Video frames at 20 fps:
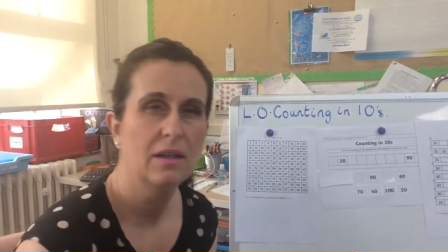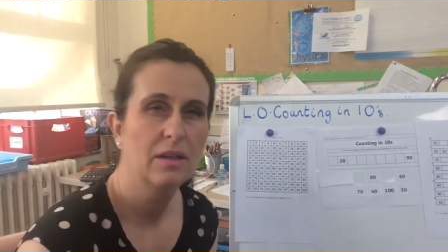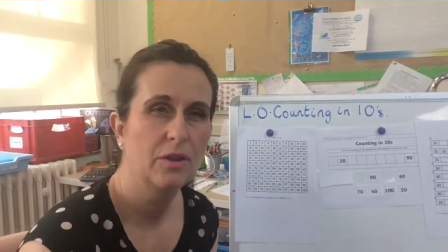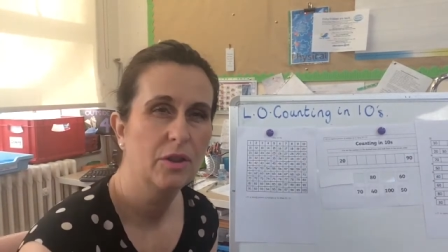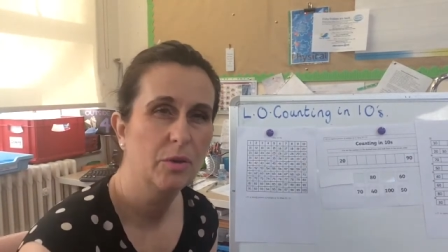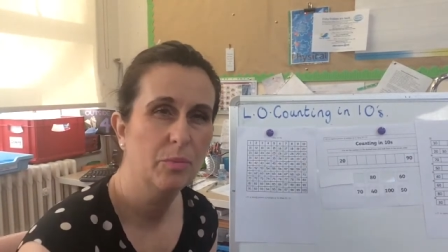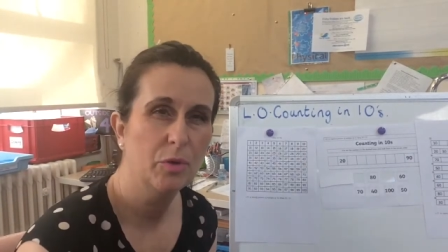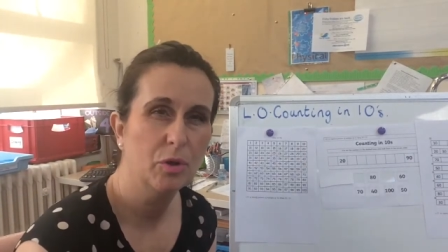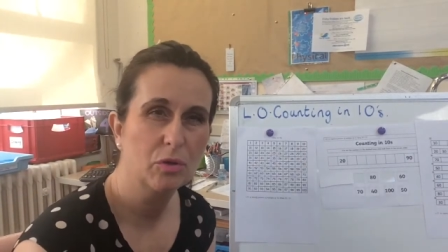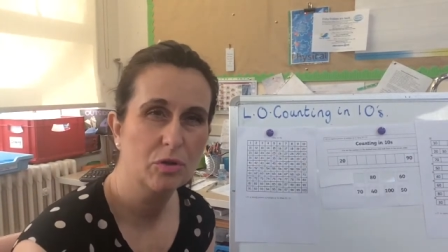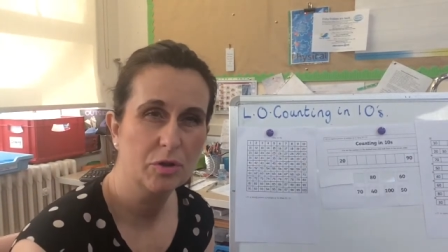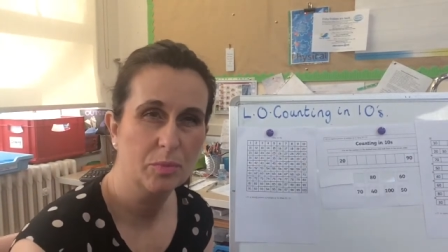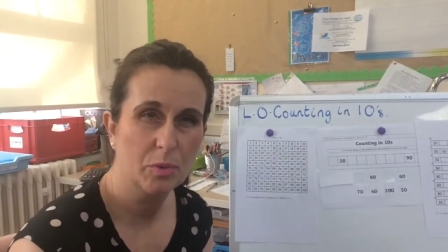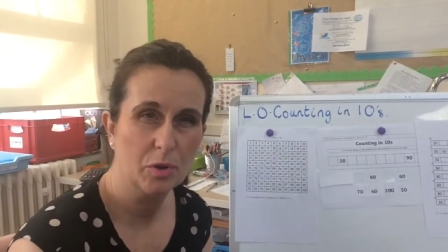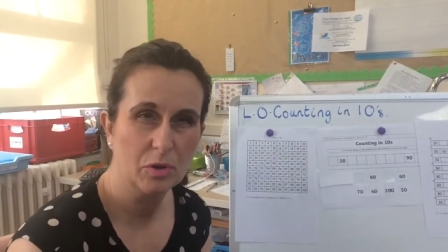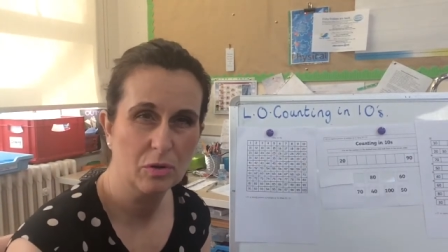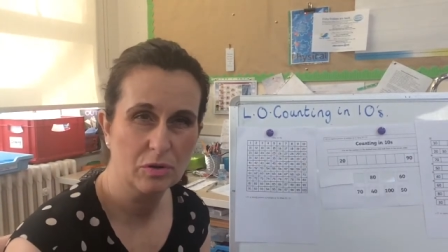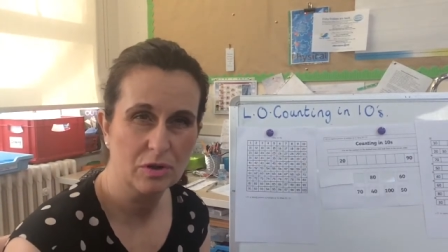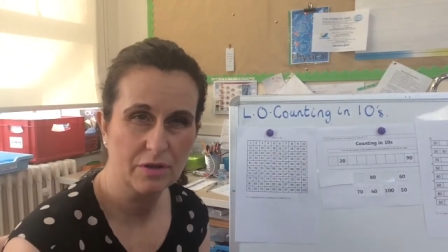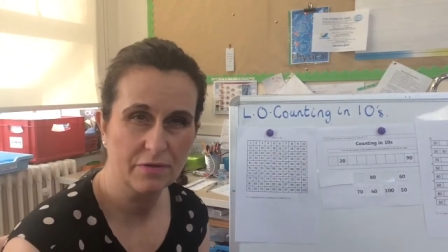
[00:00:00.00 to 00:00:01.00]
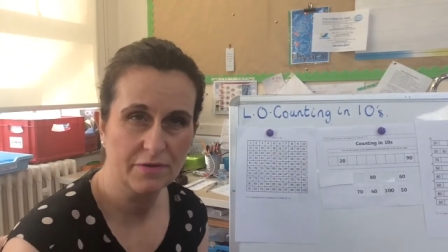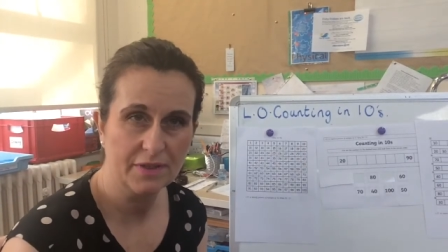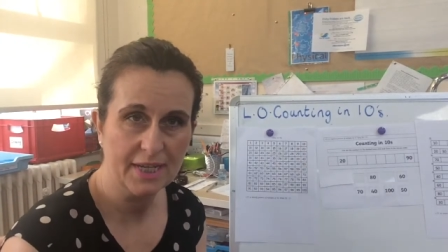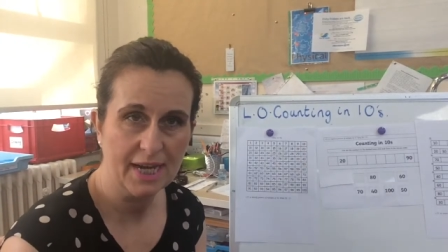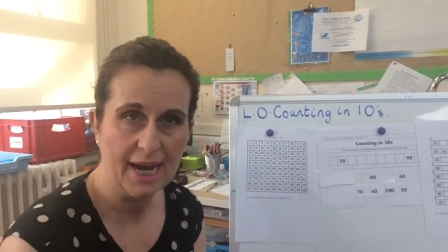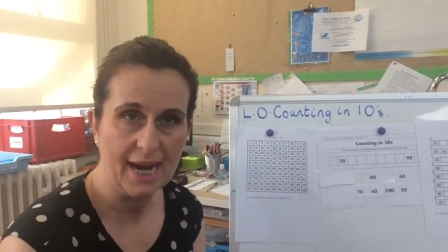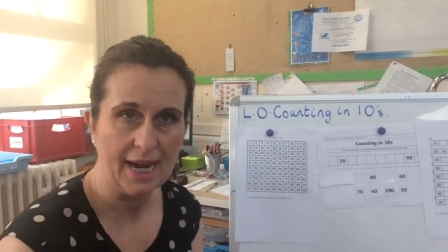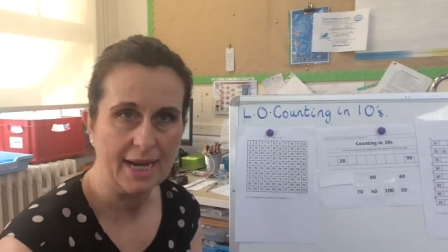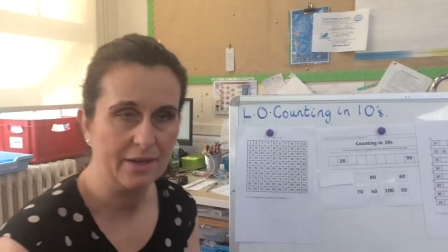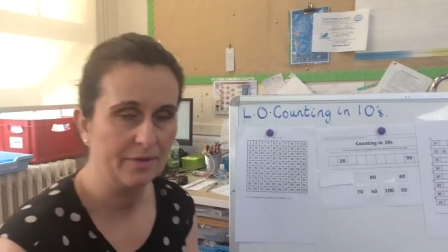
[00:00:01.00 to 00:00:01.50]
the multiples of
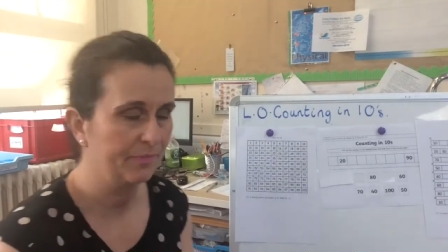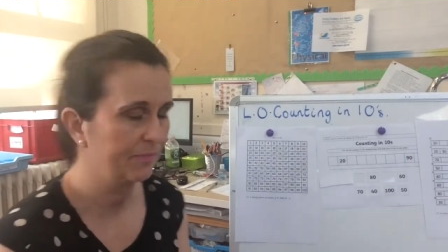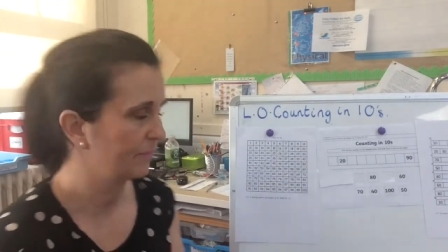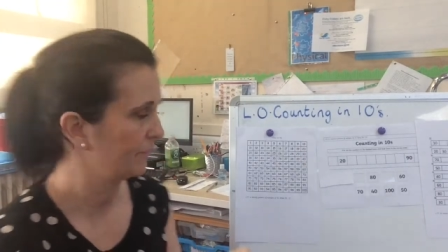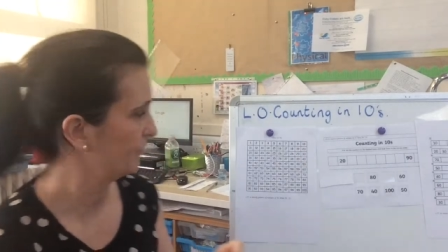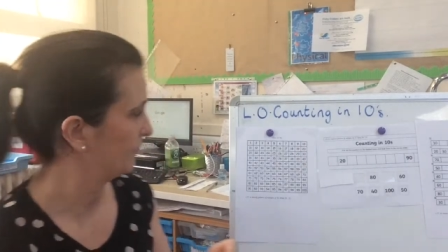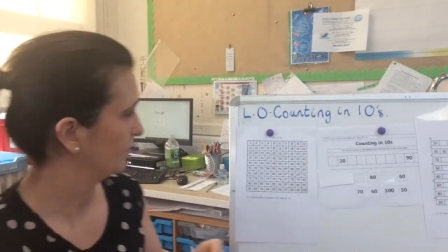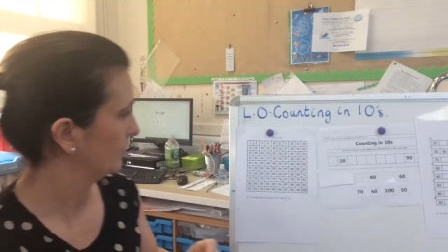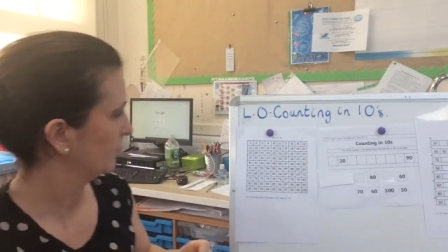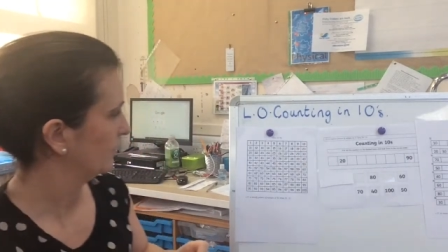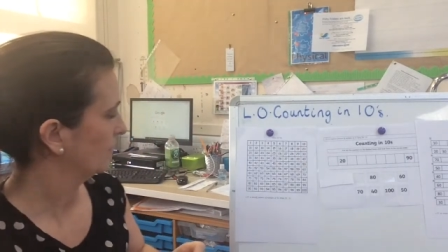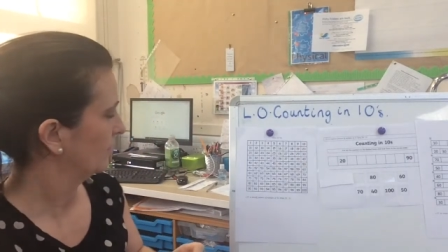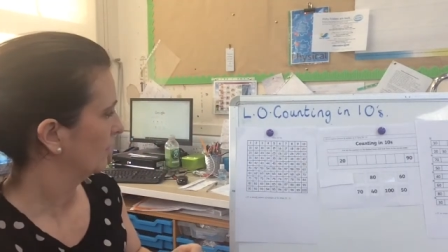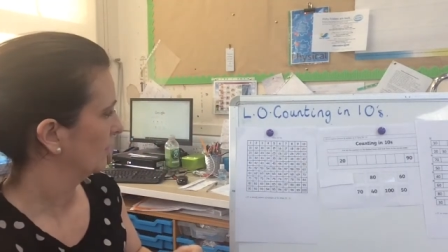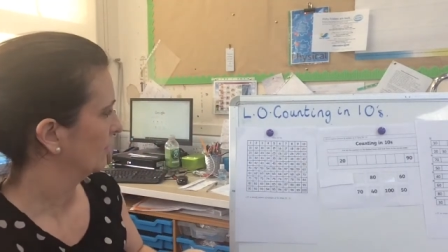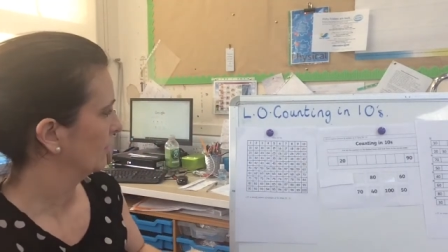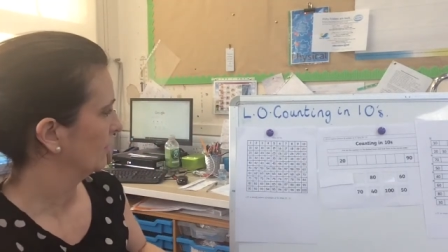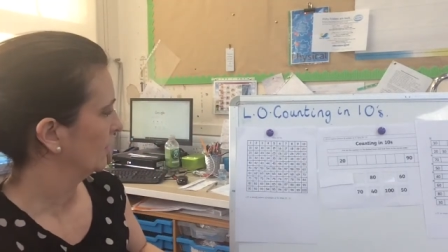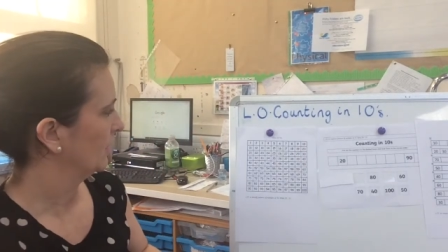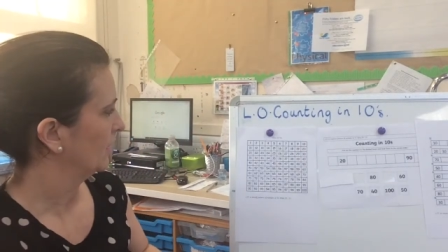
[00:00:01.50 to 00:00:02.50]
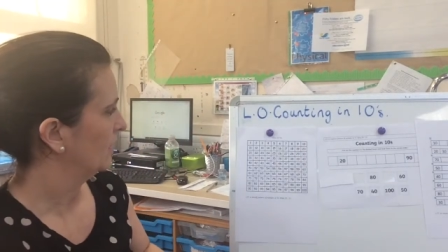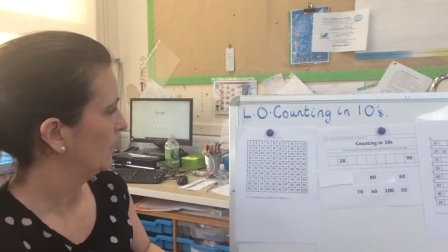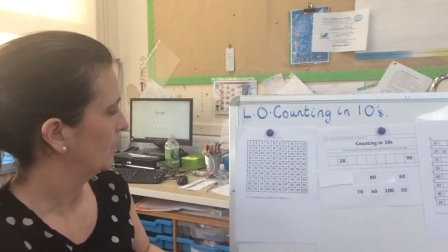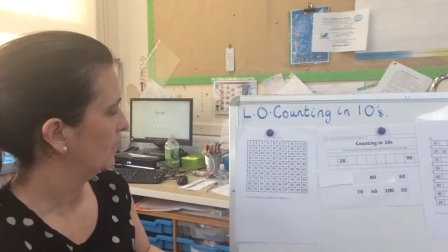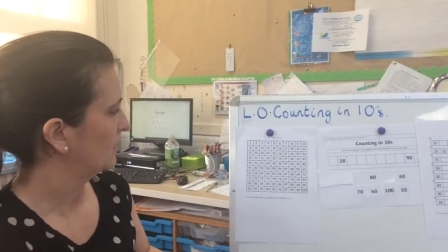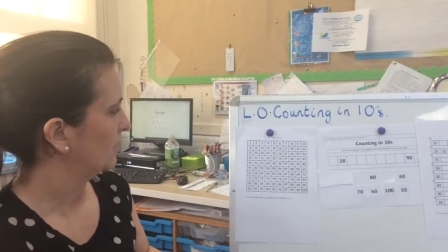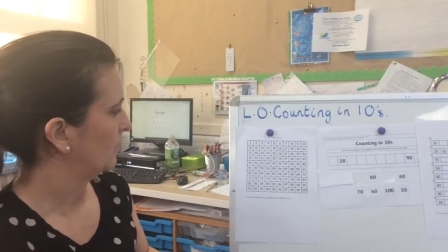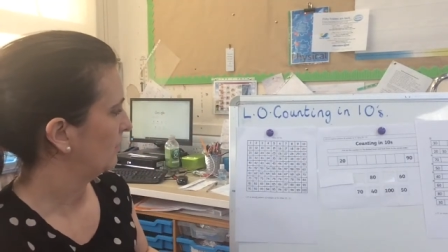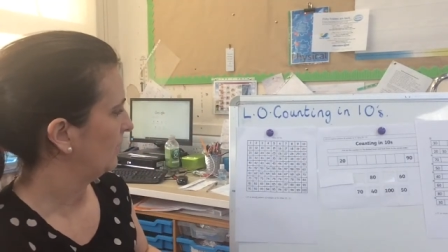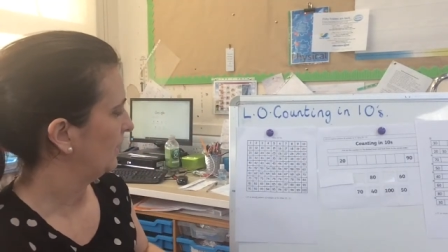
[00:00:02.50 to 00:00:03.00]
10.
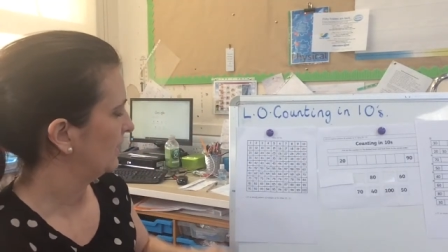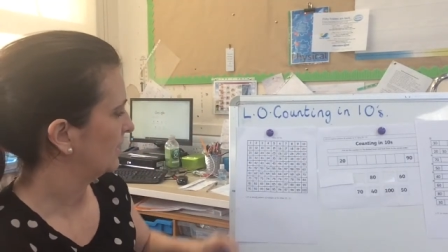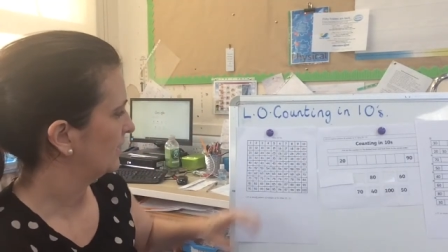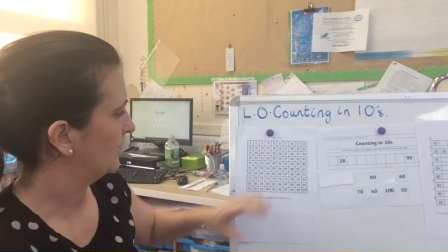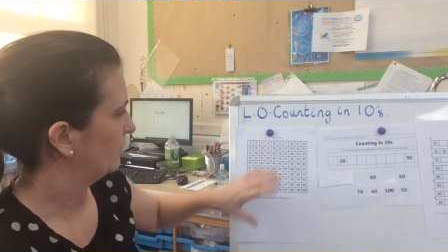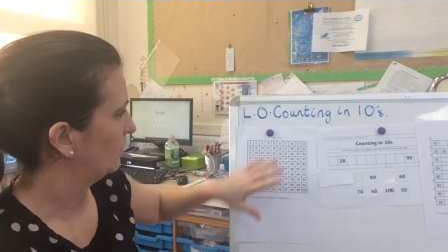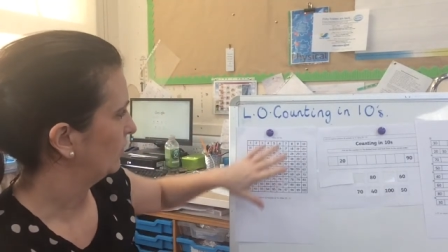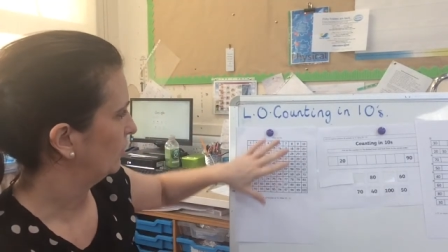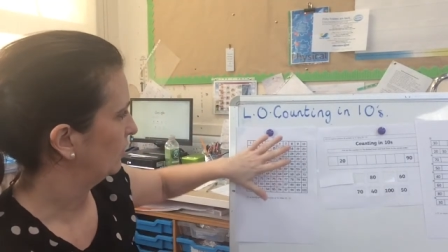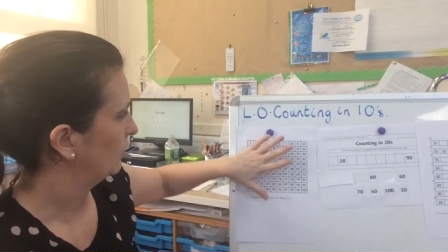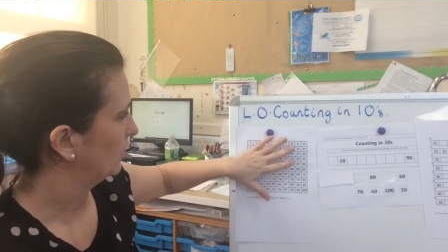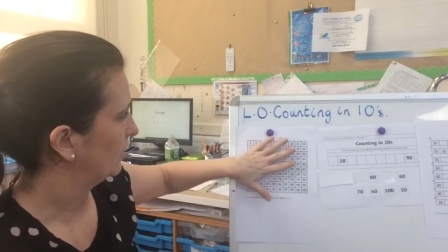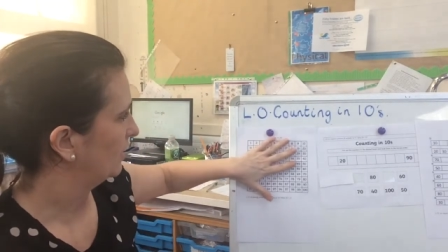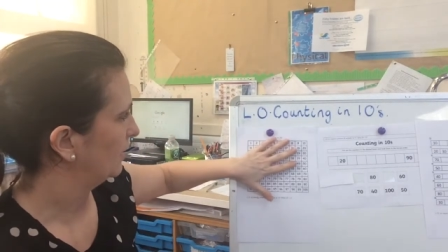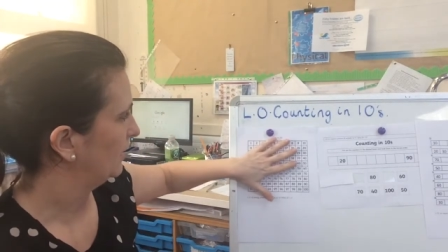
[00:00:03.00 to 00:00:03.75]
So let's have a look. I